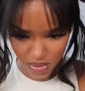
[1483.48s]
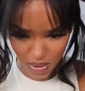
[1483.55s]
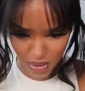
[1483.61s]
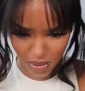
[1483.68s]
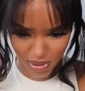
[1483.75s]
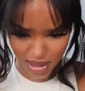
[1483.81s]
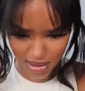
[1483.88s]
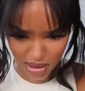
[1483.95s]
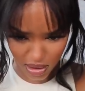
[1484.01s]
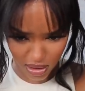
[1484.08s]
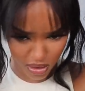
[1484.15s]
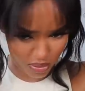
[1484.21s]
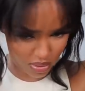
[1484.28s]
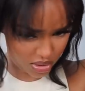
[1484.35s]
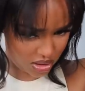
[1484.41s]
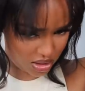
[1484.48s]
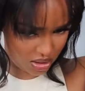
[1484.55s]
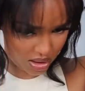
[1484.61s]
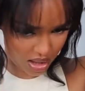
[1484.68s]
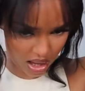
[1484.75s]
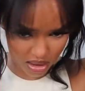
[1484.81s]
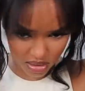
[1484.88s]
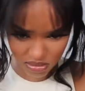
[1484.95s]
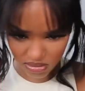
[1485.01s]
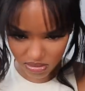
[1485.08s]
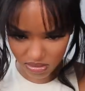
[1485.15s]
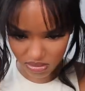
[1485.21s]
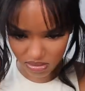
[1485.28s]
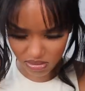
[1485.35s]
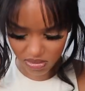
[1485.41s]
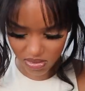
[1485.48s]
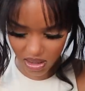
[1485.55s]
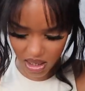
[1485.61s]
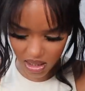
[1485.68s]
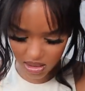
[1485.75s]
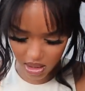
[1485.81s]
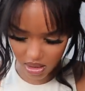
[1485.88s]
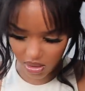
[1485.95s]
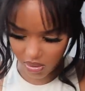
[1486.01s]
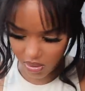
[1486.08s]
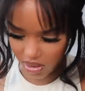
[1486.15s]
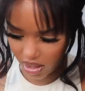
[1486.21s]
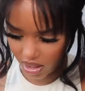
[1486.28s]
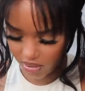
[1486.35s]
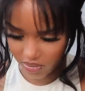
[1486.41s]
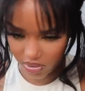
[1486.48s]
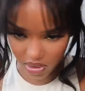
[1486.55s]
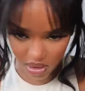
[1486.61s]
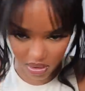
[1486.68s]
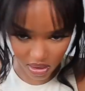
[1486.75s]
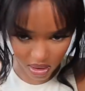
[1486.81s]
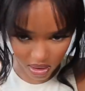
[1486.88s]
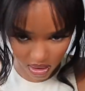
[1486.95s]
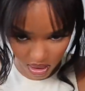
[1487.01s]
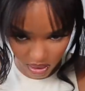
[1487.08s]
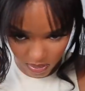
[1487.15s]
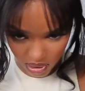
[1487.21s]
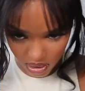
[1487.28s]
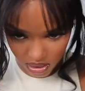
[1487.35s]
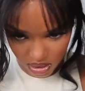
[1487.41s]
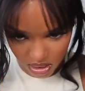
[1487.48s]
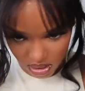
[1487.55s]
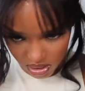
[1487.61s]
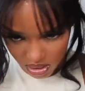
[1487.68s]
oh yes, I do want to do that. Yes, I do, okay, another hairband.